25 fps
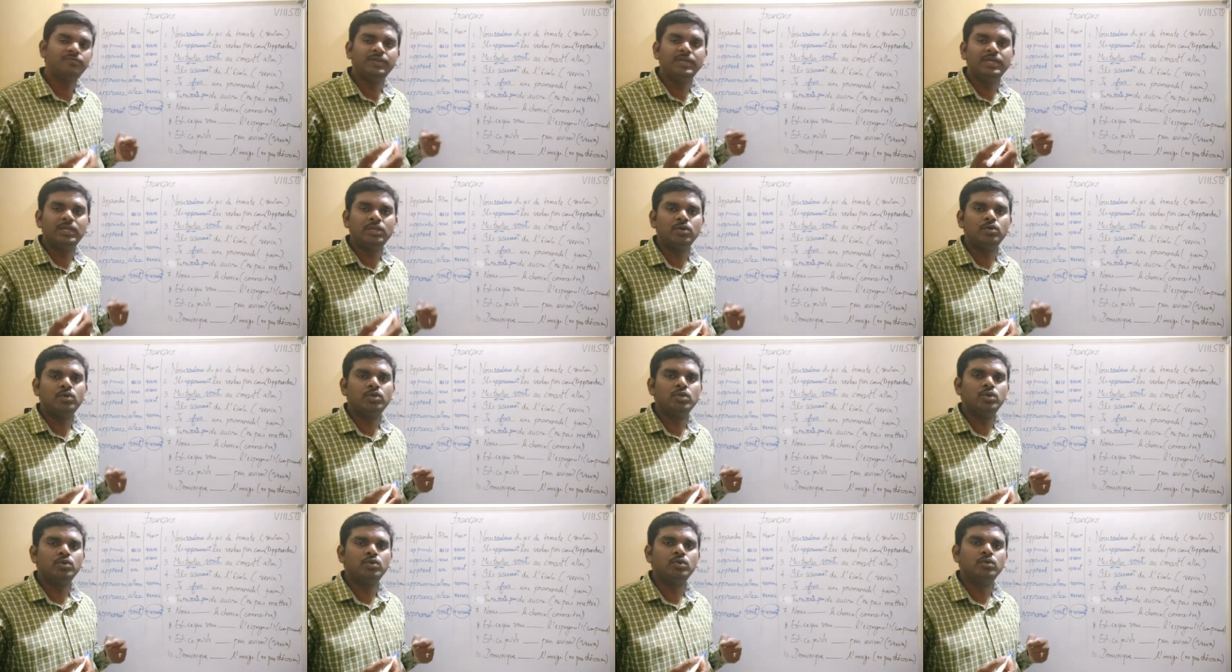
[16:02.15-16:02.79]
we
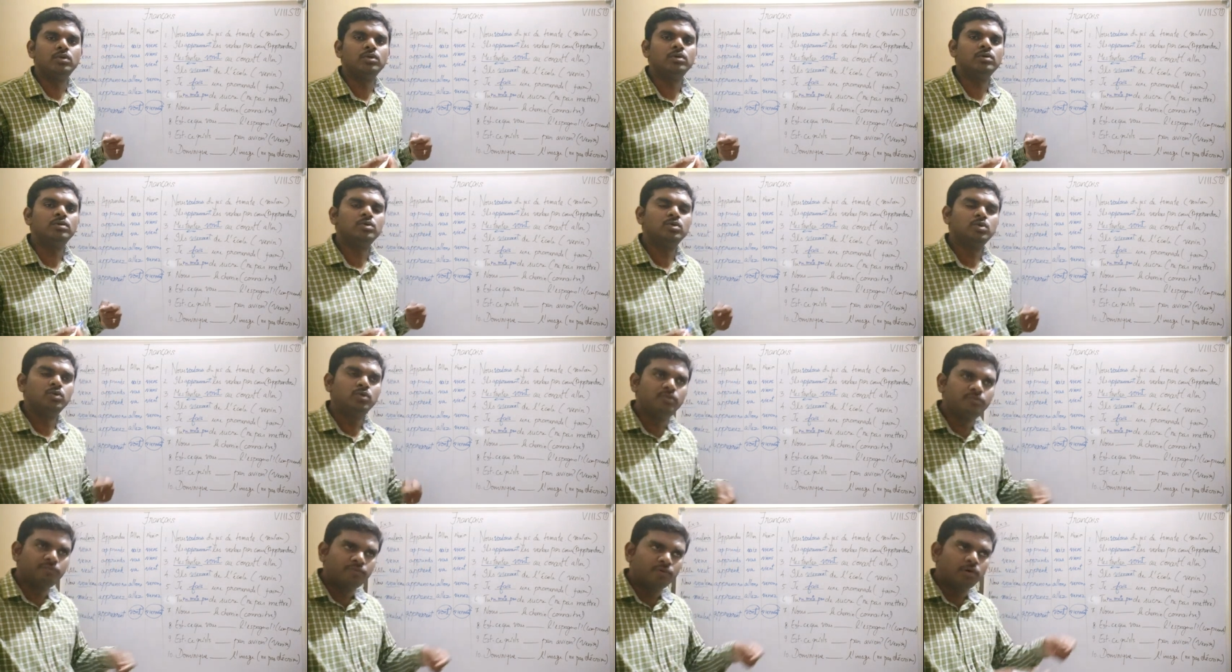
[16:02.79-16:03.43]
know the
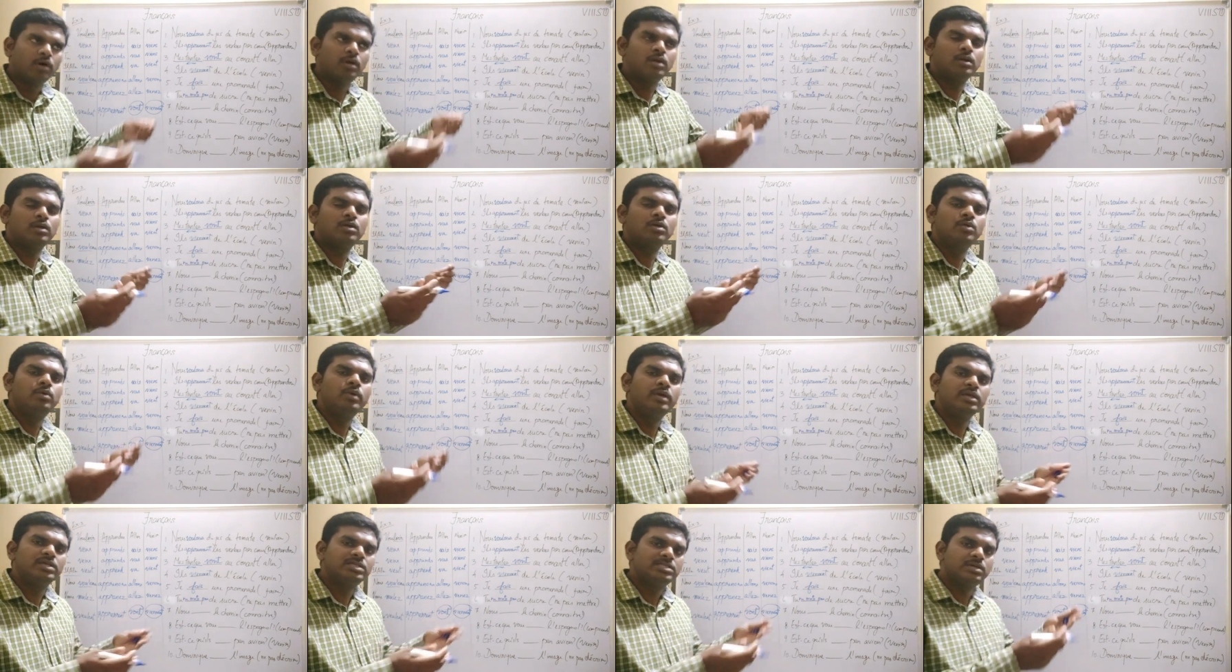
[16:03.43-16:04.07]
route for
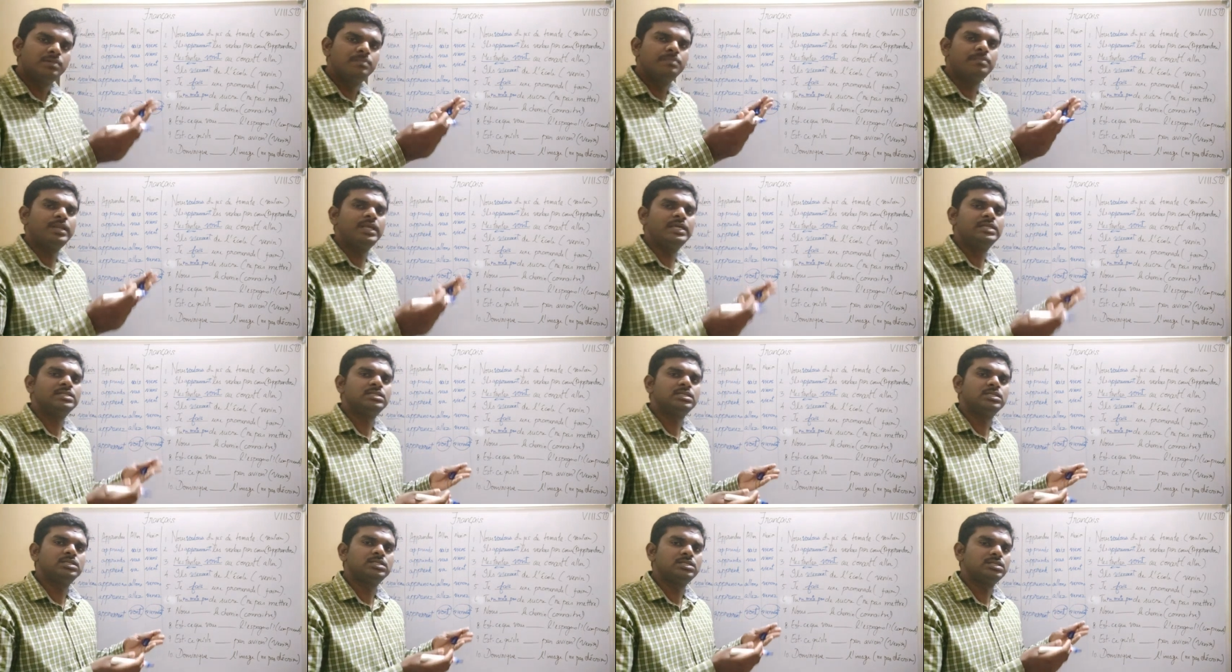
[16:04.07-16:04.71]
going some
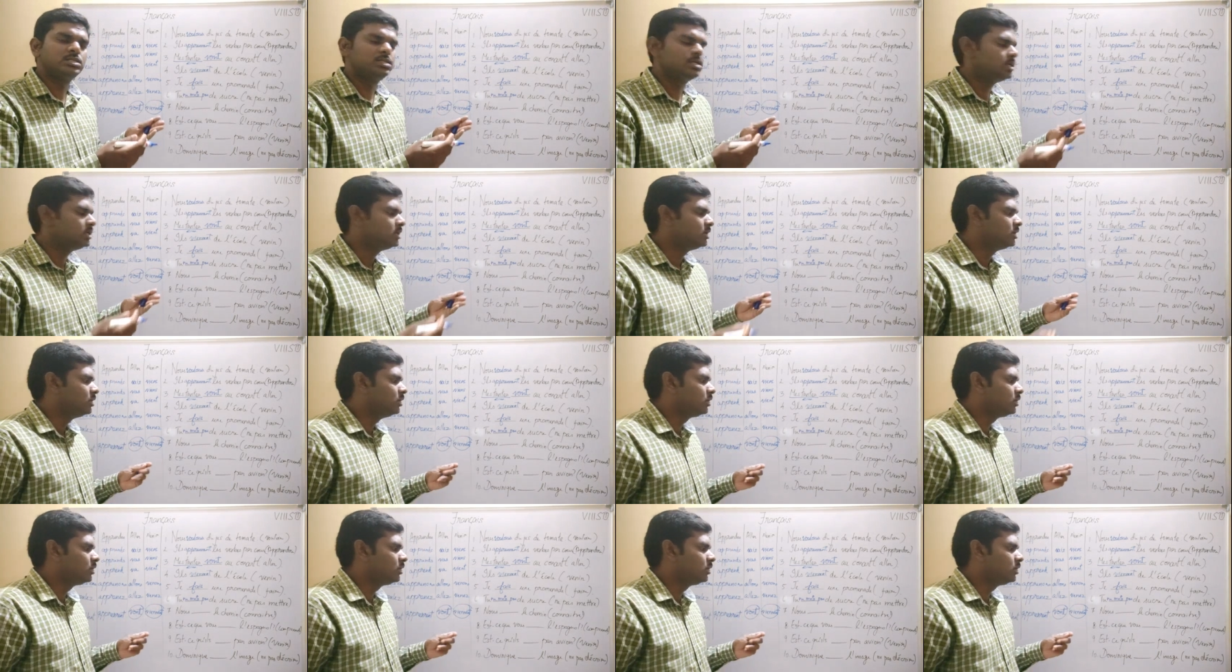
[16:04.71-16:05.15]
places.